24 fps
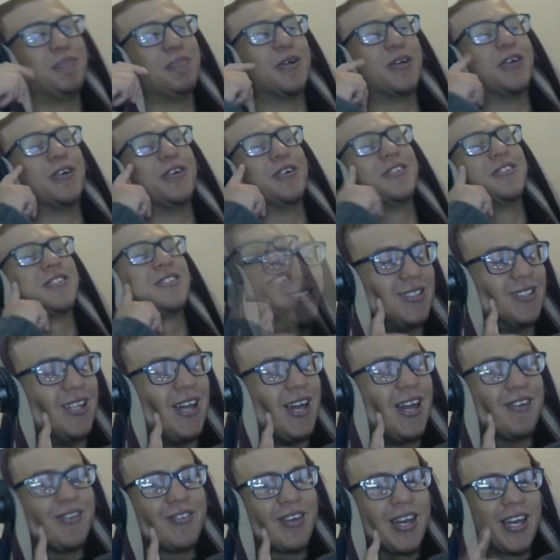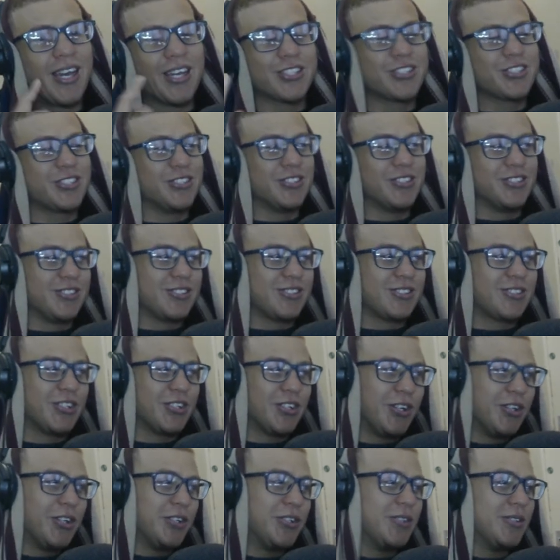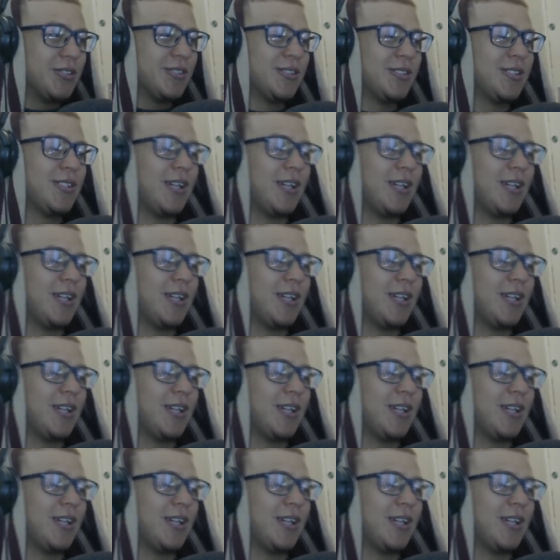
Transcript: because live actions, you know,